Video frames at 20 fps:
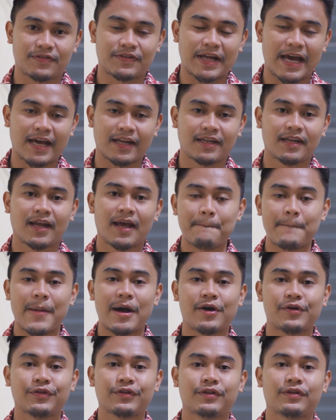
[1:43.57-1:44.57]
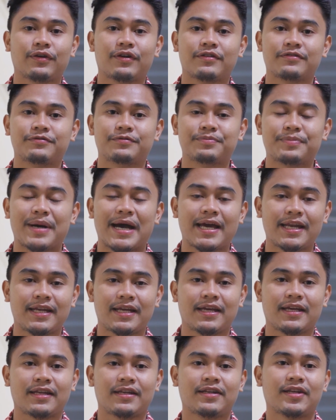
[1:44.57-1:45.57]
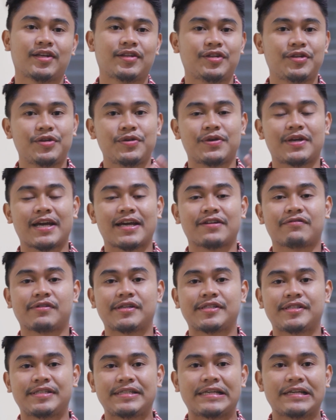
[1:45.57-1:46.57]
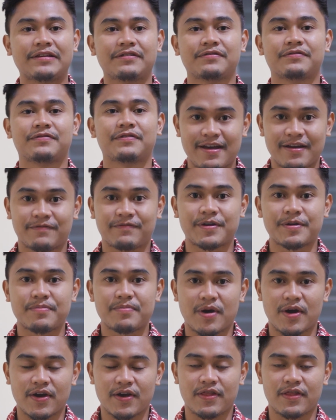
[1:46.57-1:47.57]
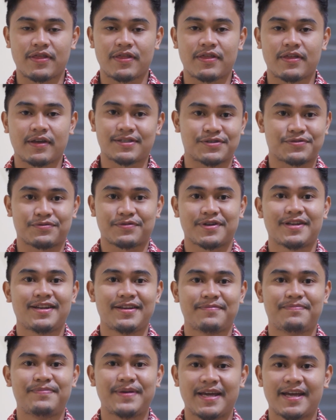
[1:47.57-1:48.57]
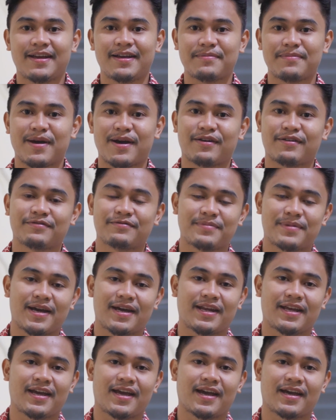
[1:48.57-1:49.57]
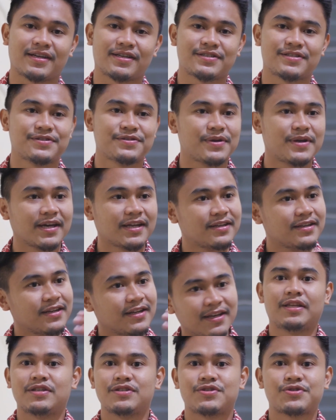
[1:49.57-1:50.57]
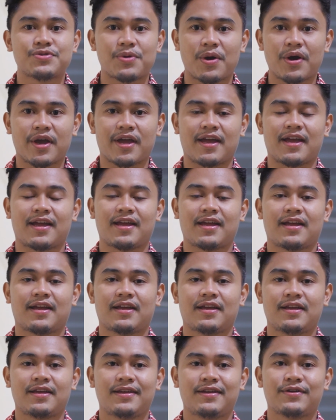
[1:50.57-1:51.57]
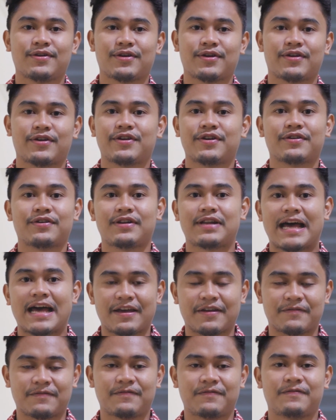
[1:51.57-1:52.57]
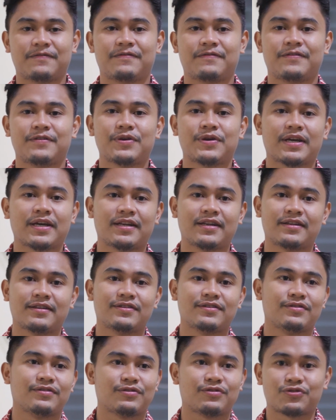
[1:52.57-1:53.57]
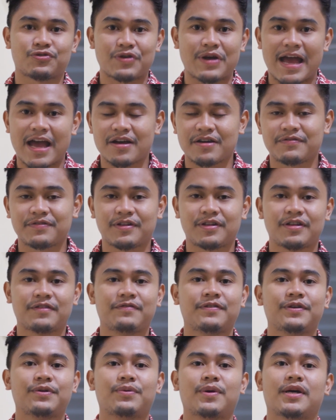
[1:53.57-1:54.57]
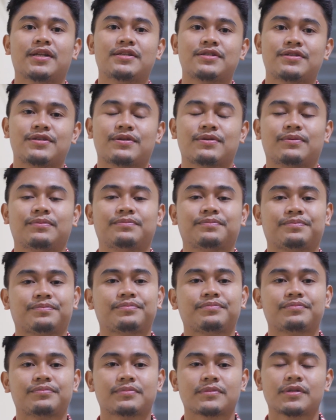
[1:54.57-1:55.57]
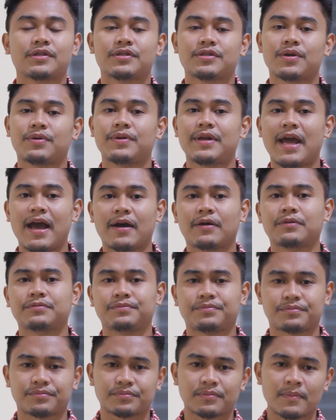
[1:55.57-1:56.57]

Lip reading: that amount of money that you can receive every month, it's a really big amount of money, guys. You can enjoy your life. You can travel if you want to. So now,